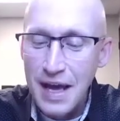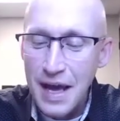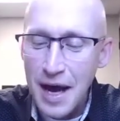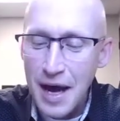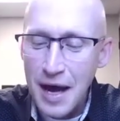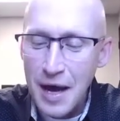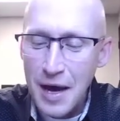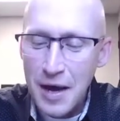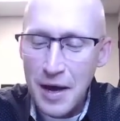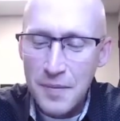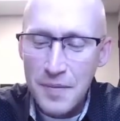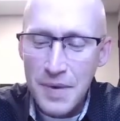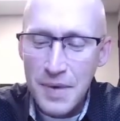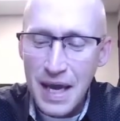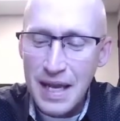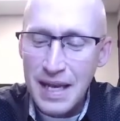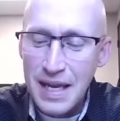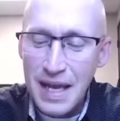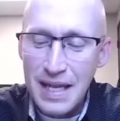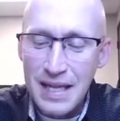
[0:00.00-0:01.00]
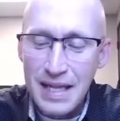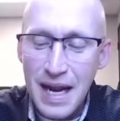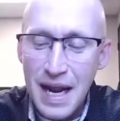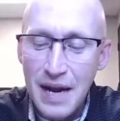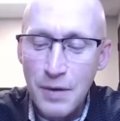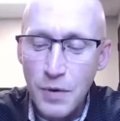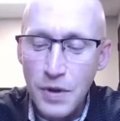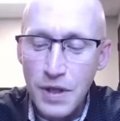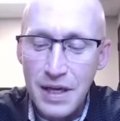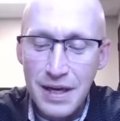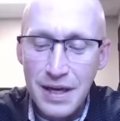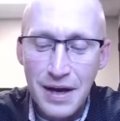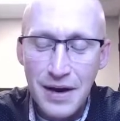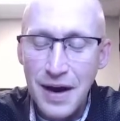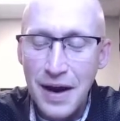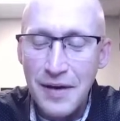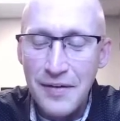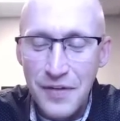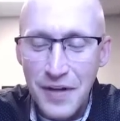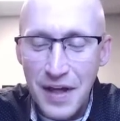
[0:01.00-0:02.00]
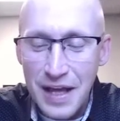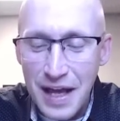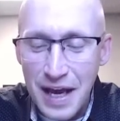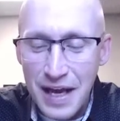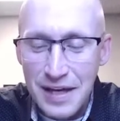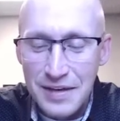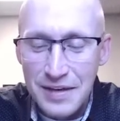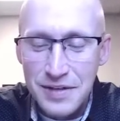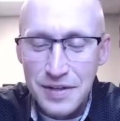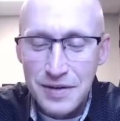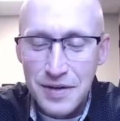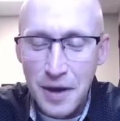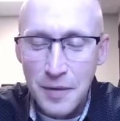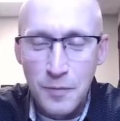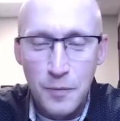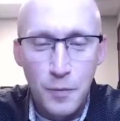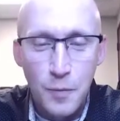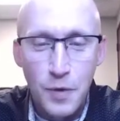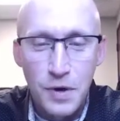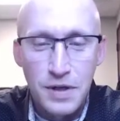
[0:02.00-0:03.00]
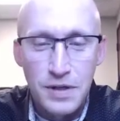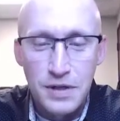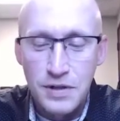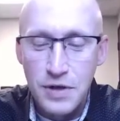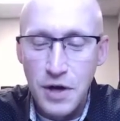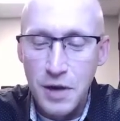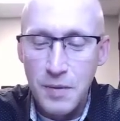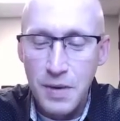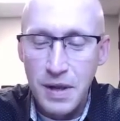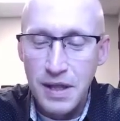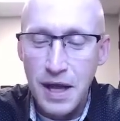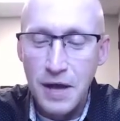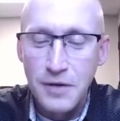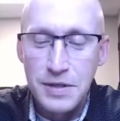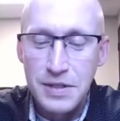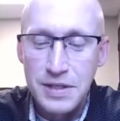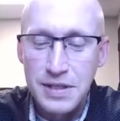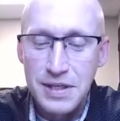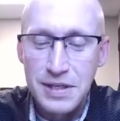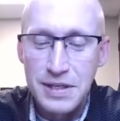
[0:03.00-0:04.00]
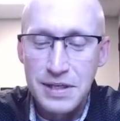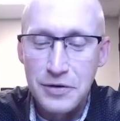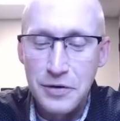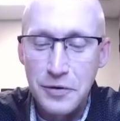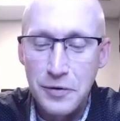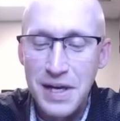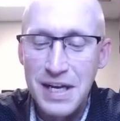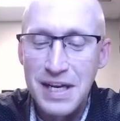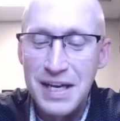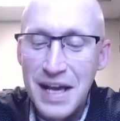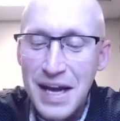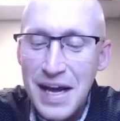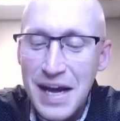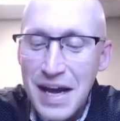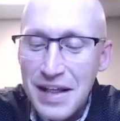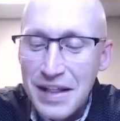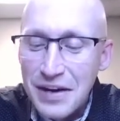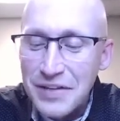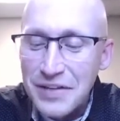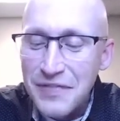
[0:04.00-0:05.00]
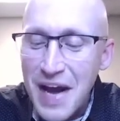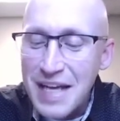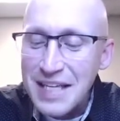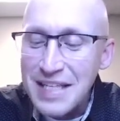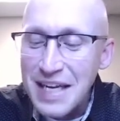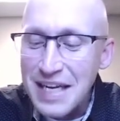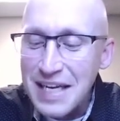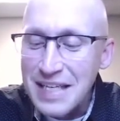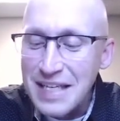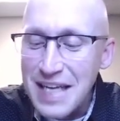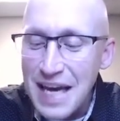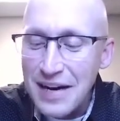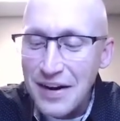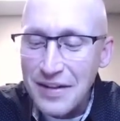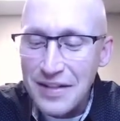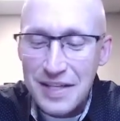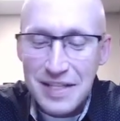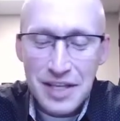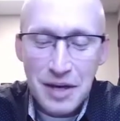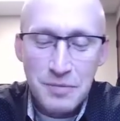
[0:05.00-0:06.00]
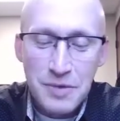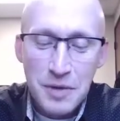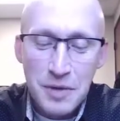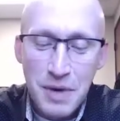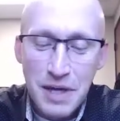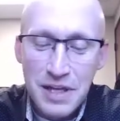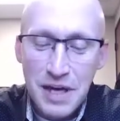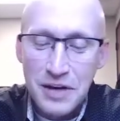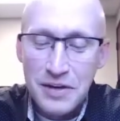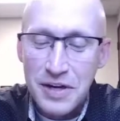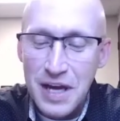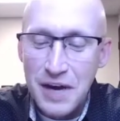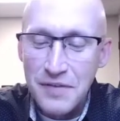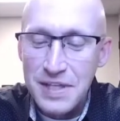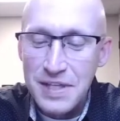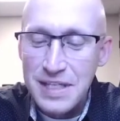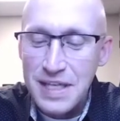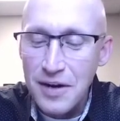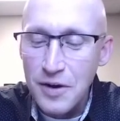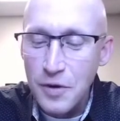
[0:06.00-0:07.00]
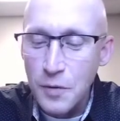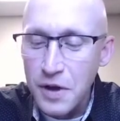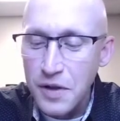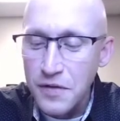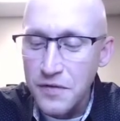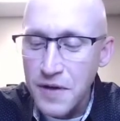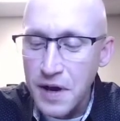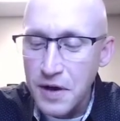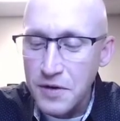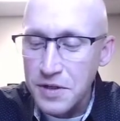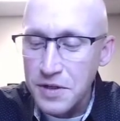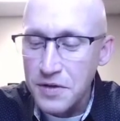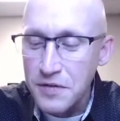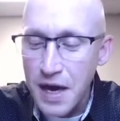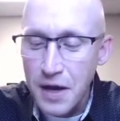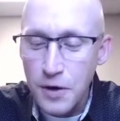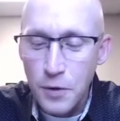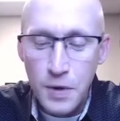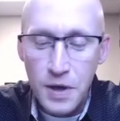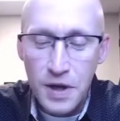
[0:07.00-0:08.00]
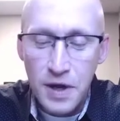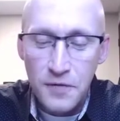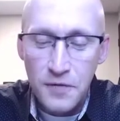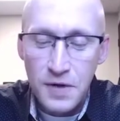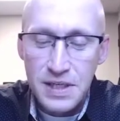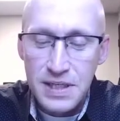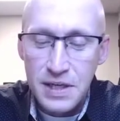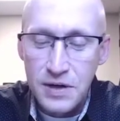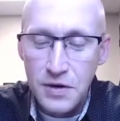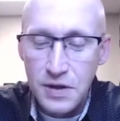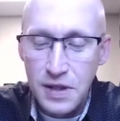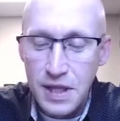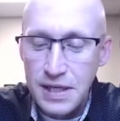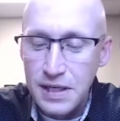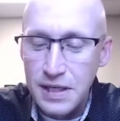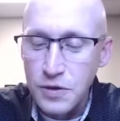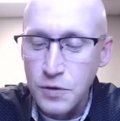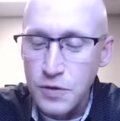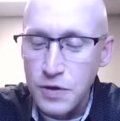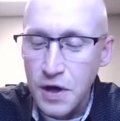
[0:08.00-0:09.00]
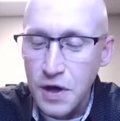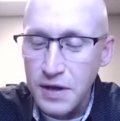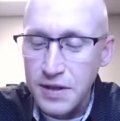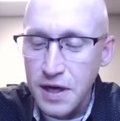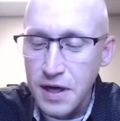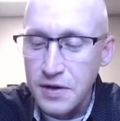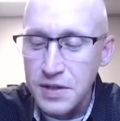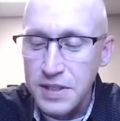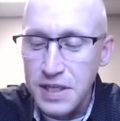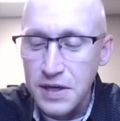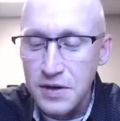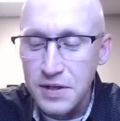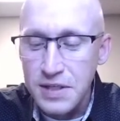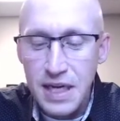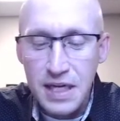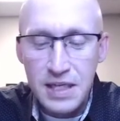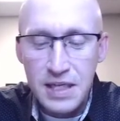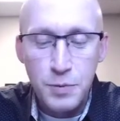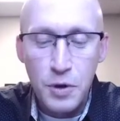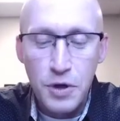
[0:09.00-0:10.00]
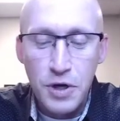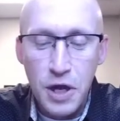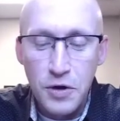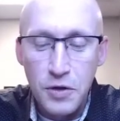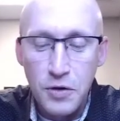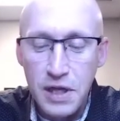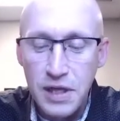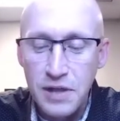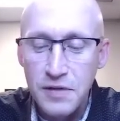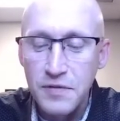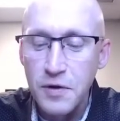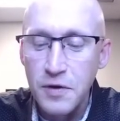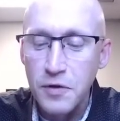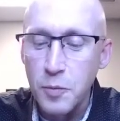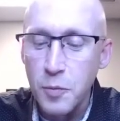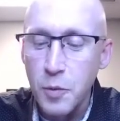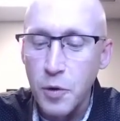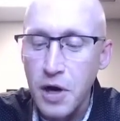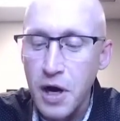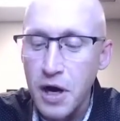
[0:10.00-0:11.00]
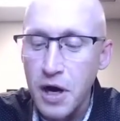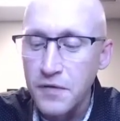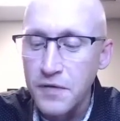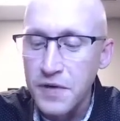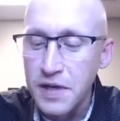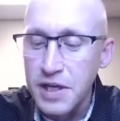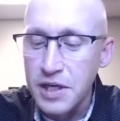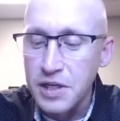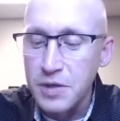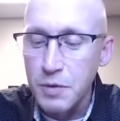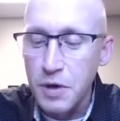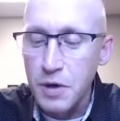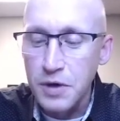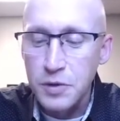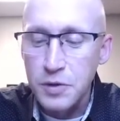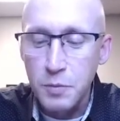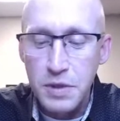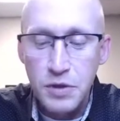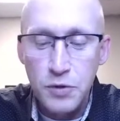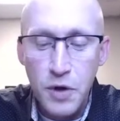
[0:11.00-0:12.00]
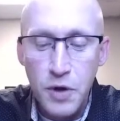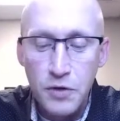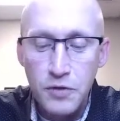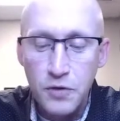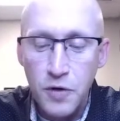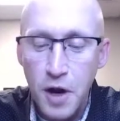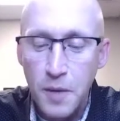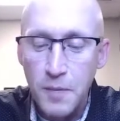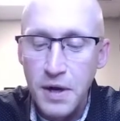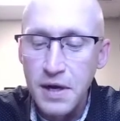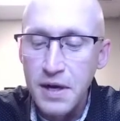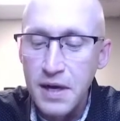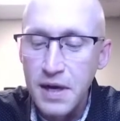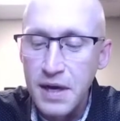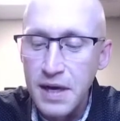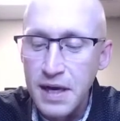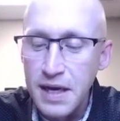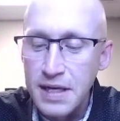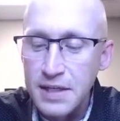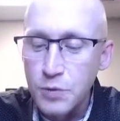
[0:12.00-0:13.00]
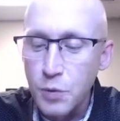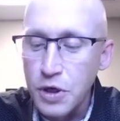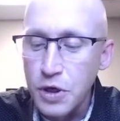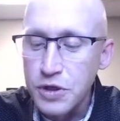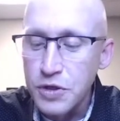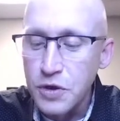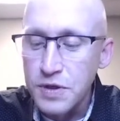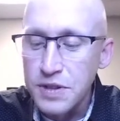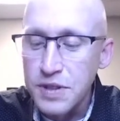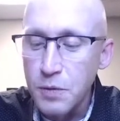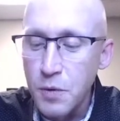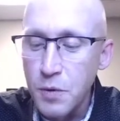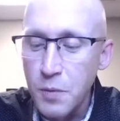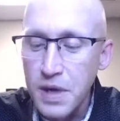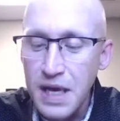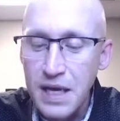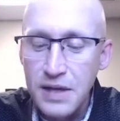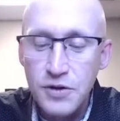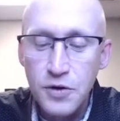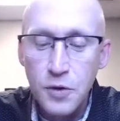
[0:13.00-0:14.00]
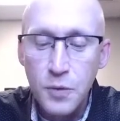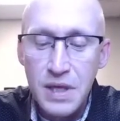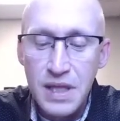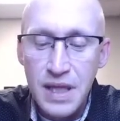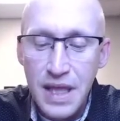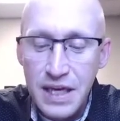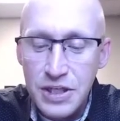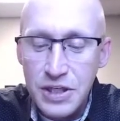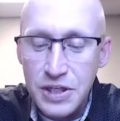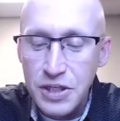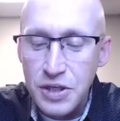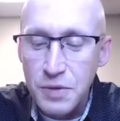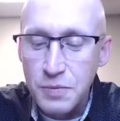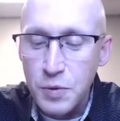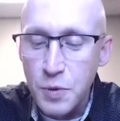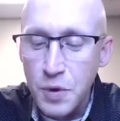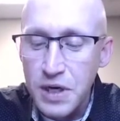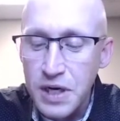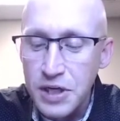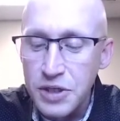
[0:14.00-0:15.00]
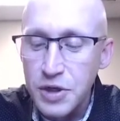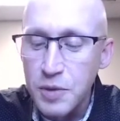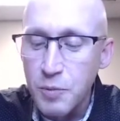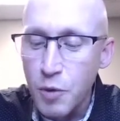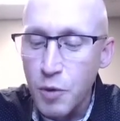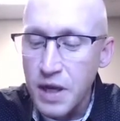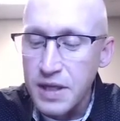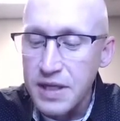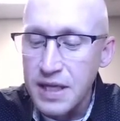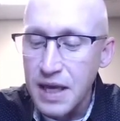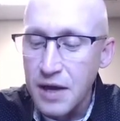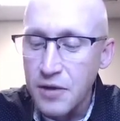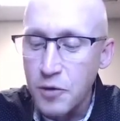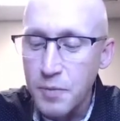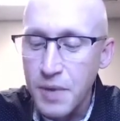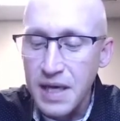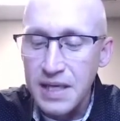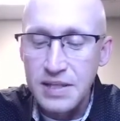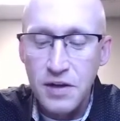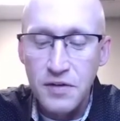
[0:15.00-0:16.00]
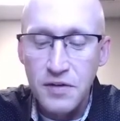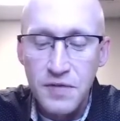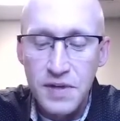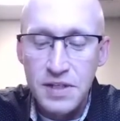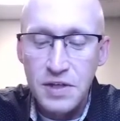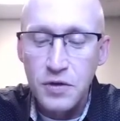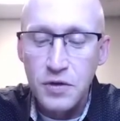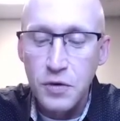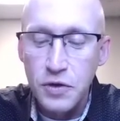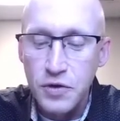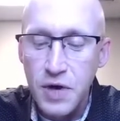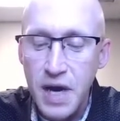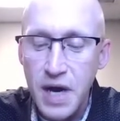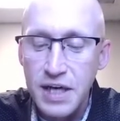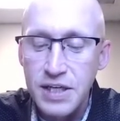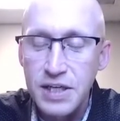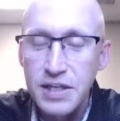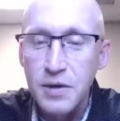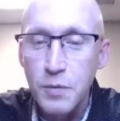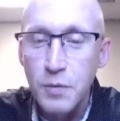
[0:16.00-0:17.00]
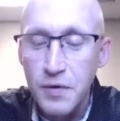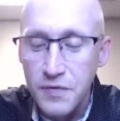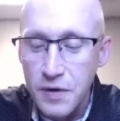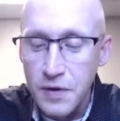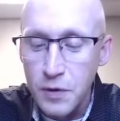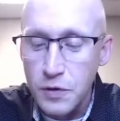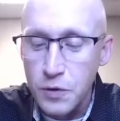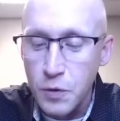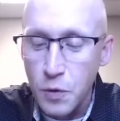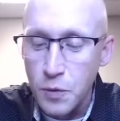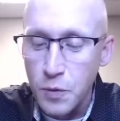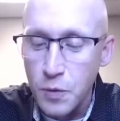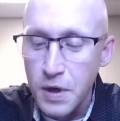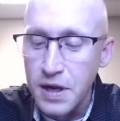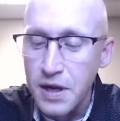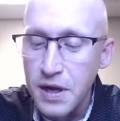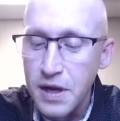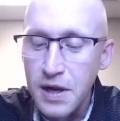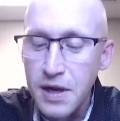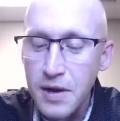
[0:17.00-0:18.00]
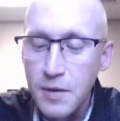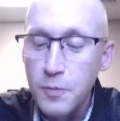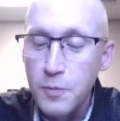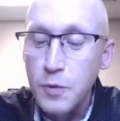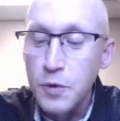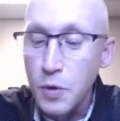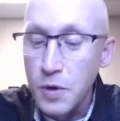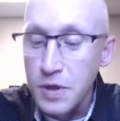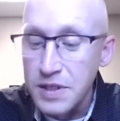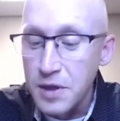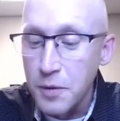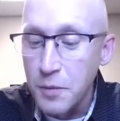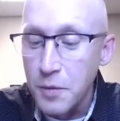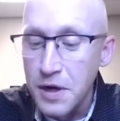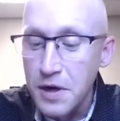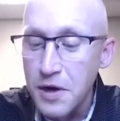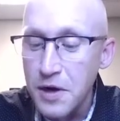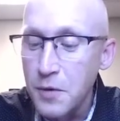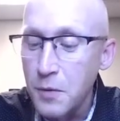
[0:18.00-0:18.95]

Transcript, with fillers: Um, and and then I really I feel like I I'm wanting to talk about. I'll just continue to read. There's fascinating data on the subject by Dr. Kevin Skinner, one of the founders of Addo Recovery Center in Lindon, Utah. Dr. Skinner is an expert not only in the field of pornography addiction but also betrayal trauma. His work shows that when we enter relationships, we're initially brought together based on physical attraction that we feel toward one towards someone.